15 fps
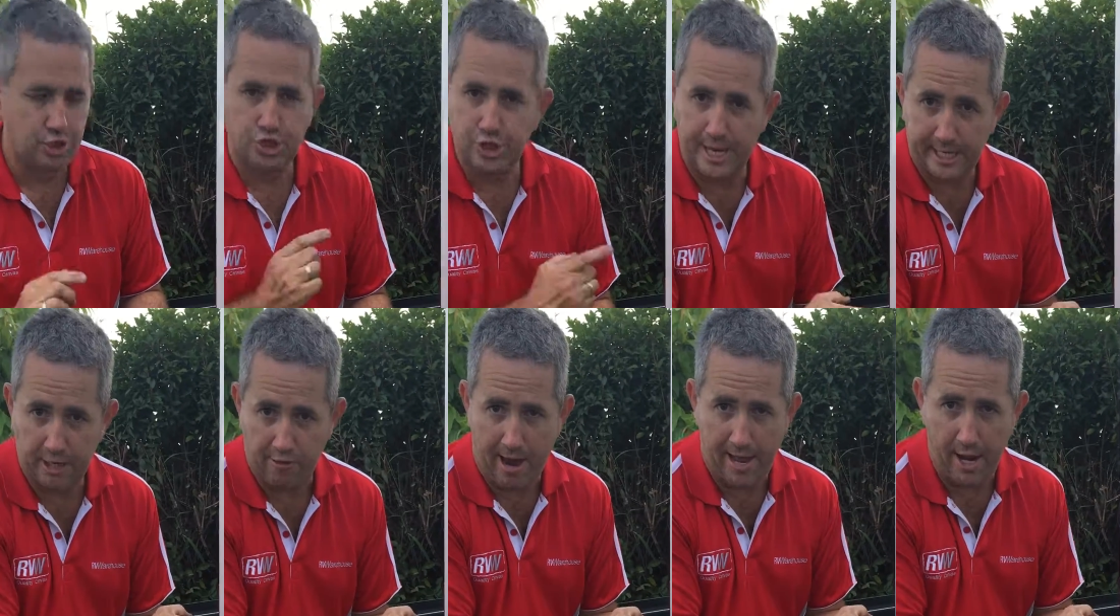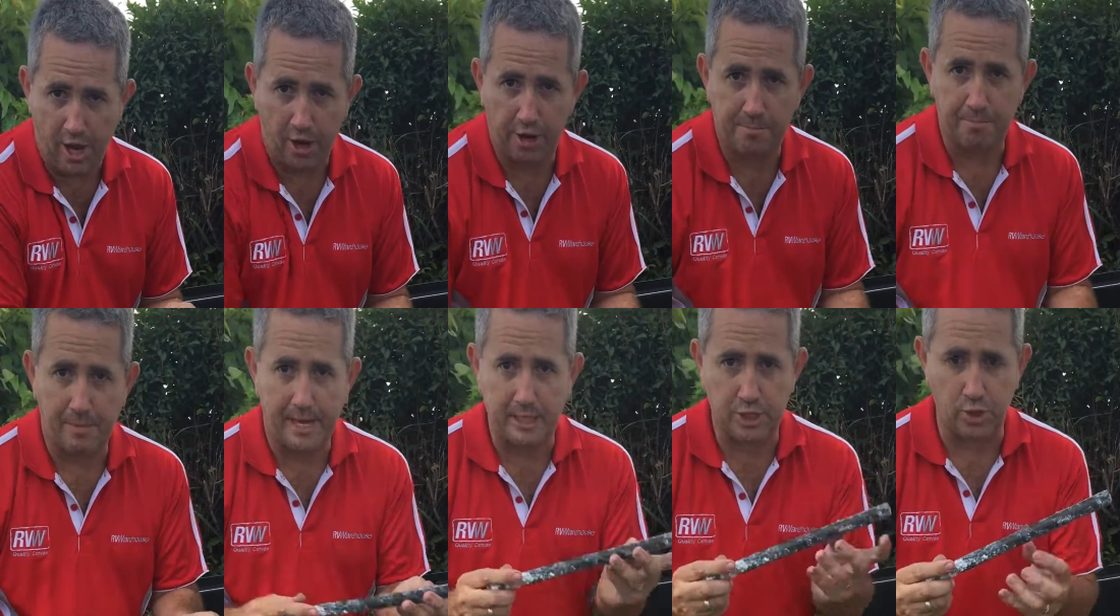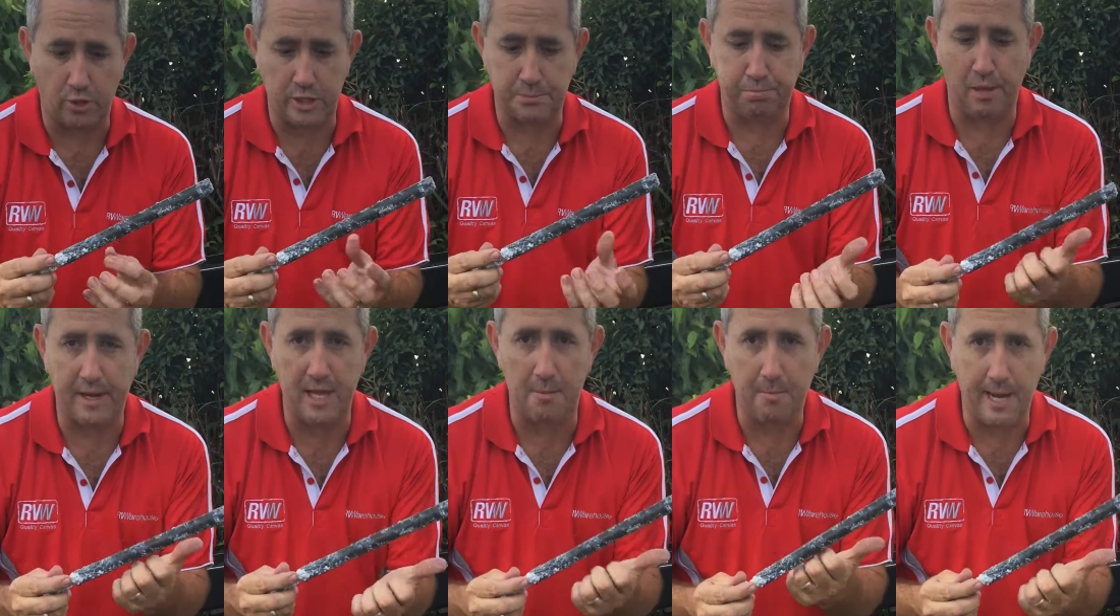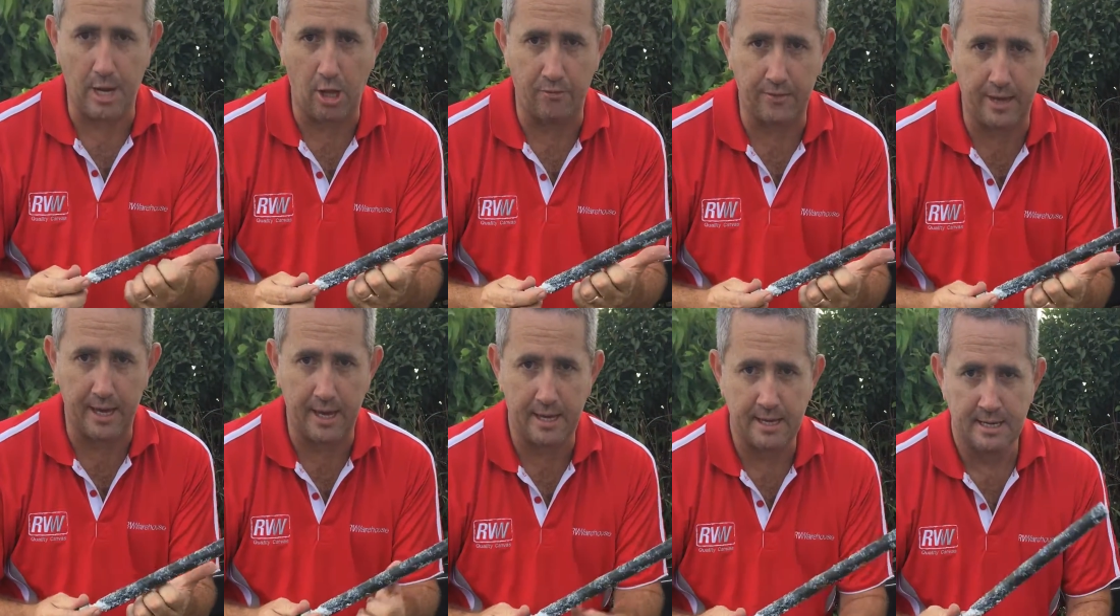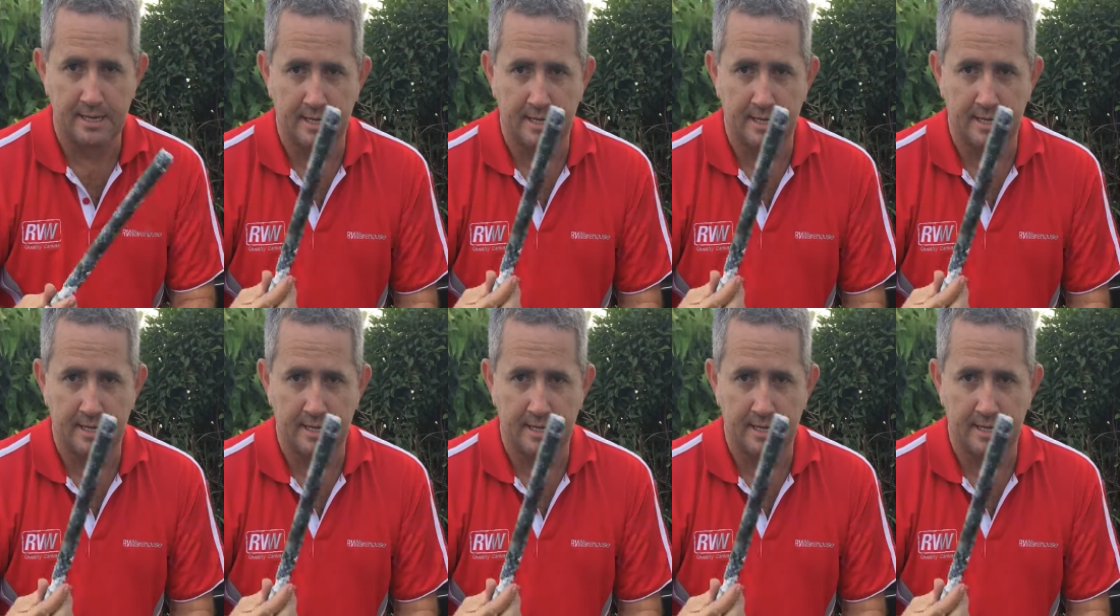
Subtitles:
check your anode, make sure there's plenty of meat on there,